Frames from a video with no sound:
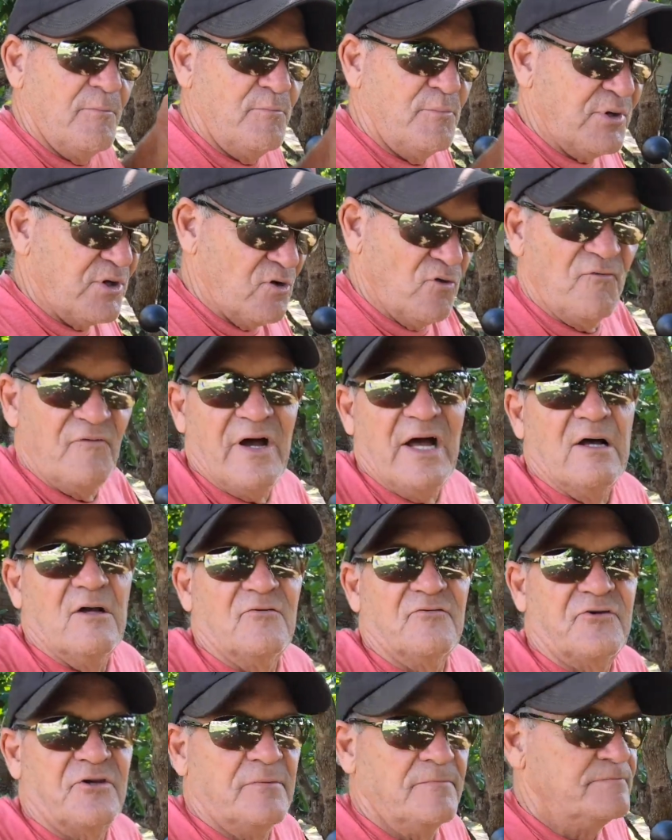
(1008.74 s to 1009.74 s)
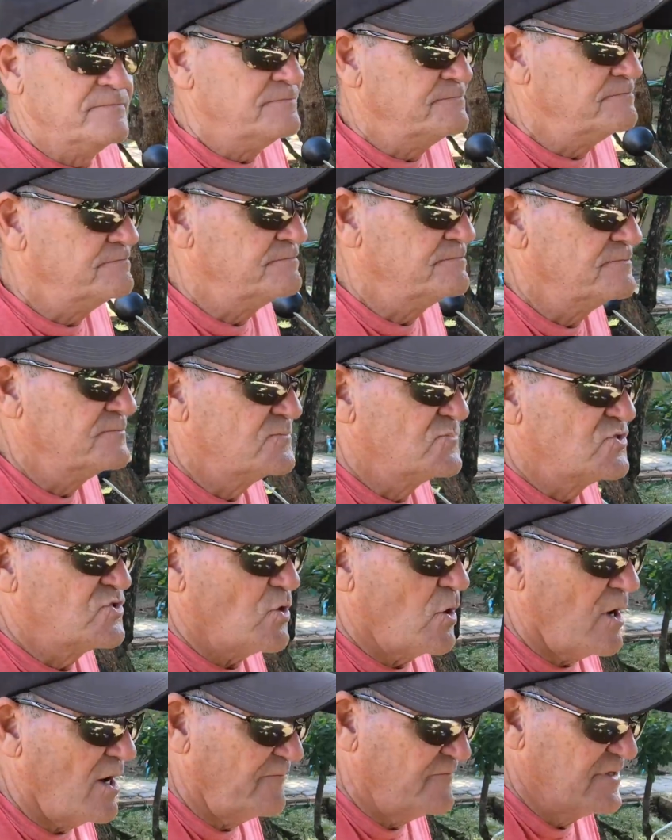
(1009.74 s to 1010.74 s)
but no valves.
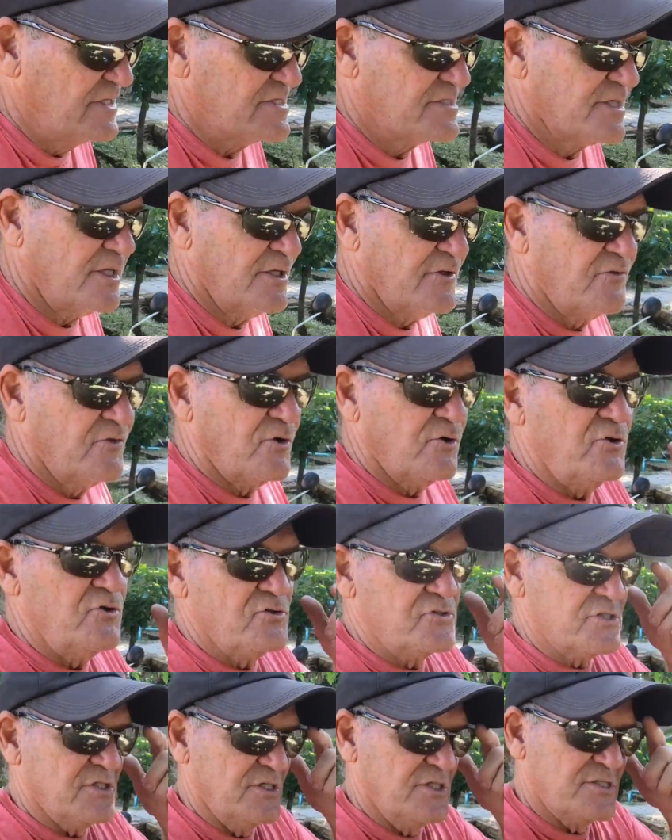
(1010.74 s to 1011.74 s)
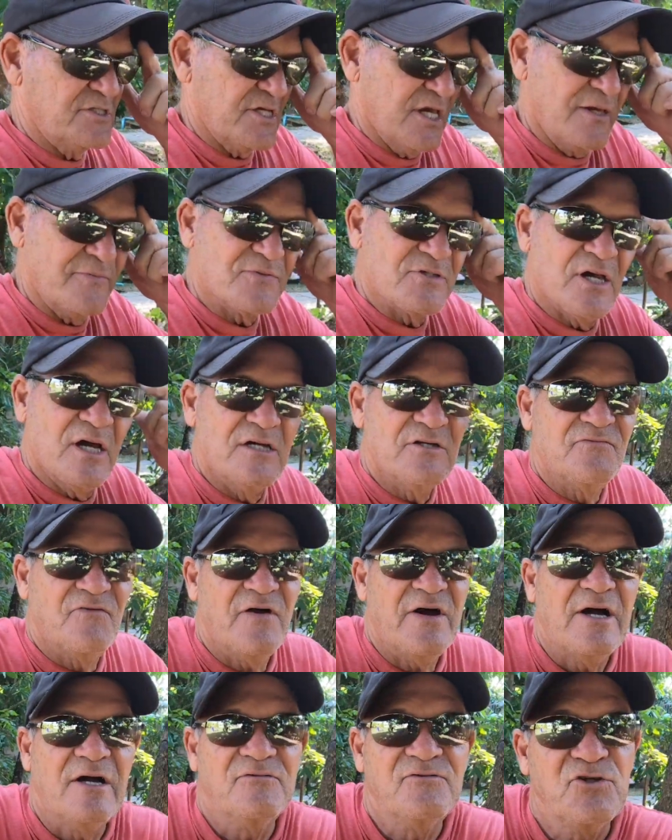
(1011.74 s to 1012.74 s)
So obviously they're using the same size
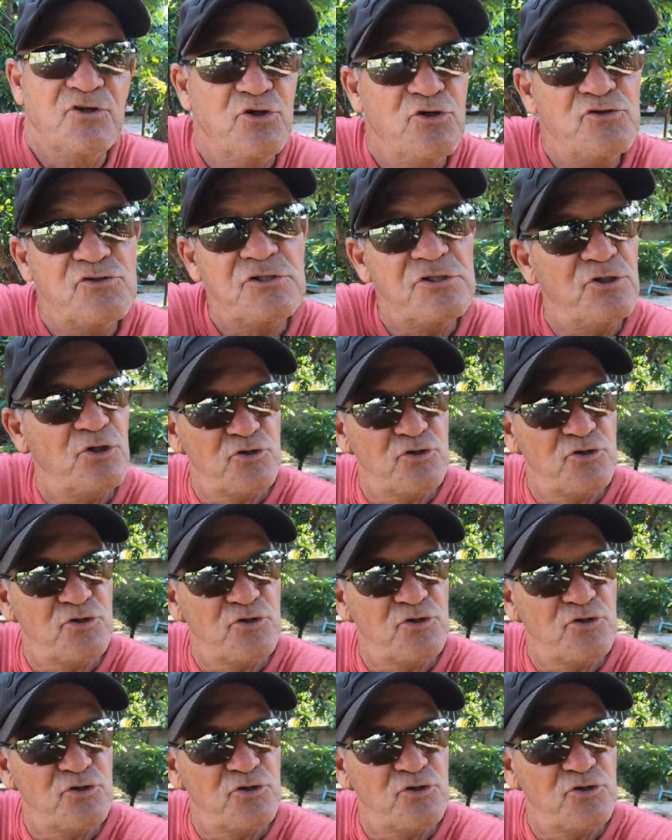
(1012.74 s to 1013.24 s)
valves. They're using